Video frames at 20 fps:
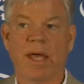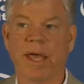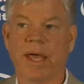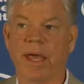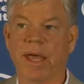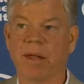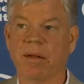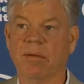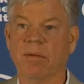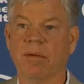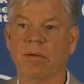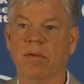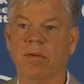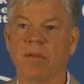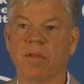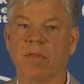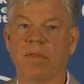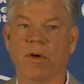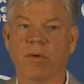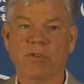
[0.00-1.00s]
and
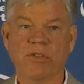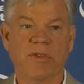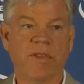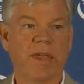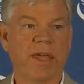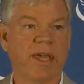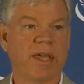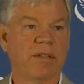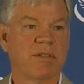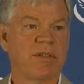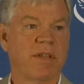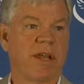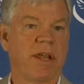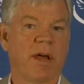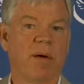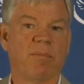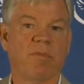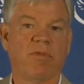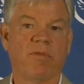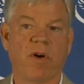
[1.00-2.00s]
those things that
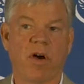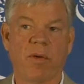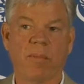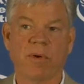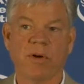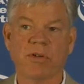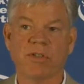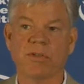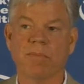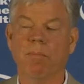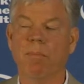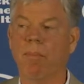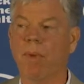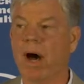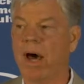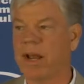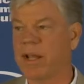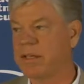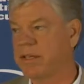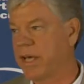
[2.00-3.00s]
help farmers
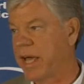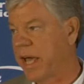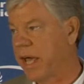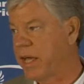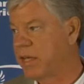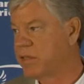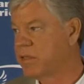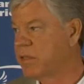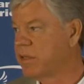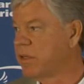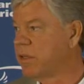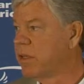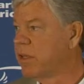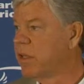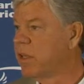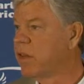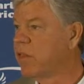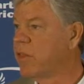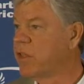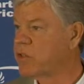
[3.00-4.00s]
monetize
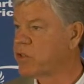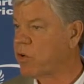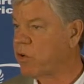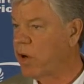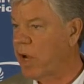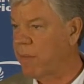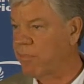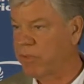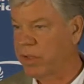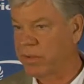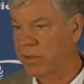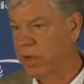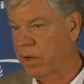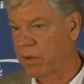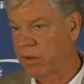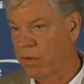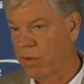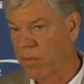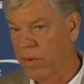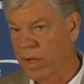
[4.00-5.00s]
this crop that they're
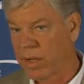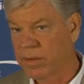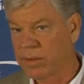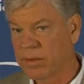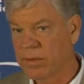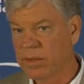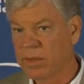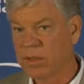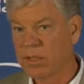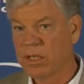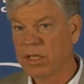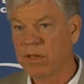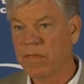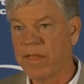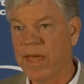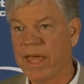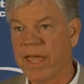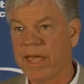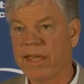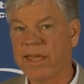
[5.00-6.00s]
growing.
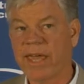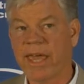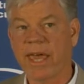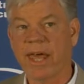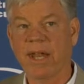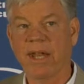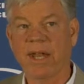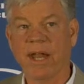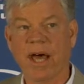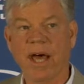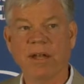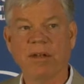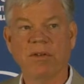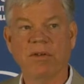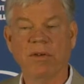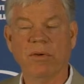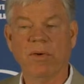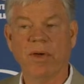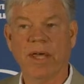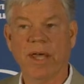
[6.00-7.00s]
They cannot
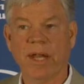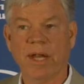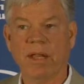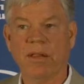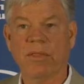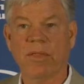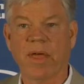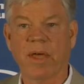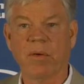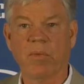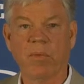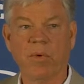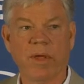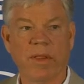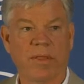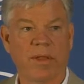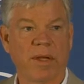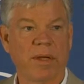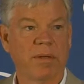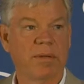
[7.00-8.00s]
do anything
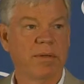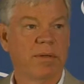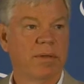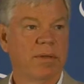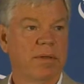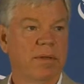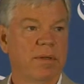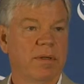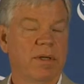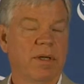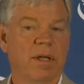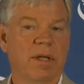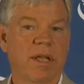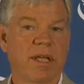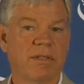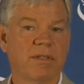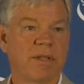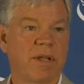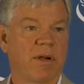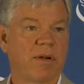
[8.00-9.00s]
with it
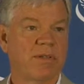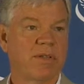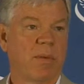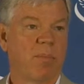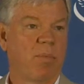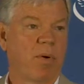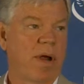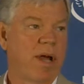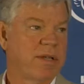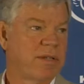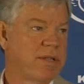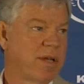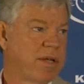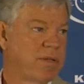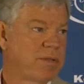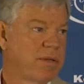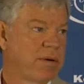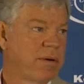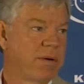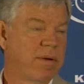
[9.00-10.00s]
unless there's a
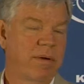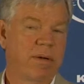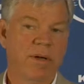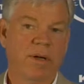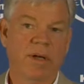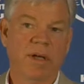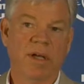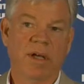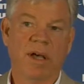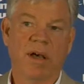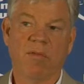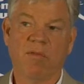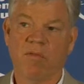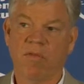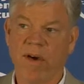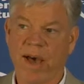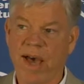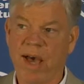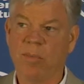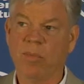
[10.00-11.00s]
processor, a
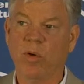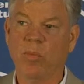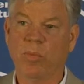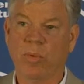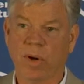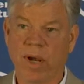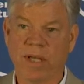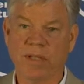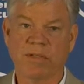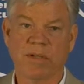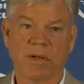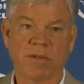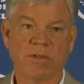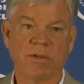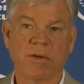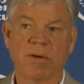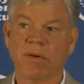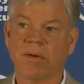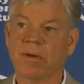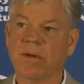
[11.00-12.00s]
viable
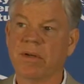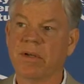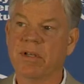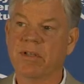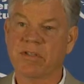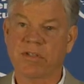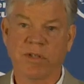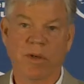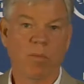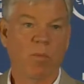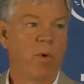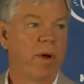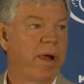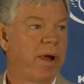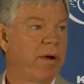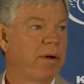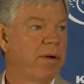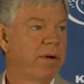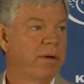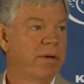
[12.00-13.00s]
processor
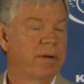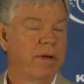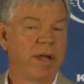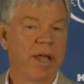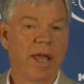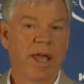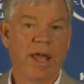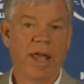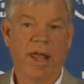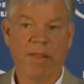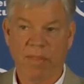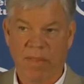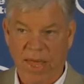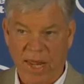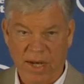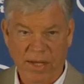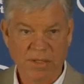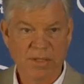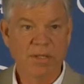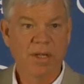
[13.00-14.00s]
somewhere, and
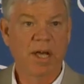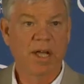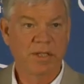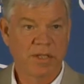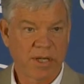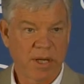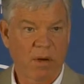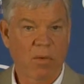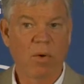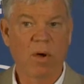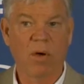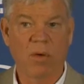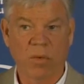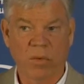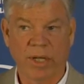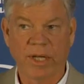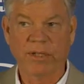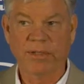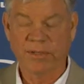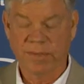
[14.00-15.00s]
that is Atalo
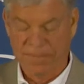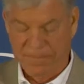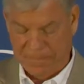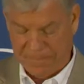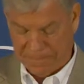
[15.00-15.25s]
Holdings.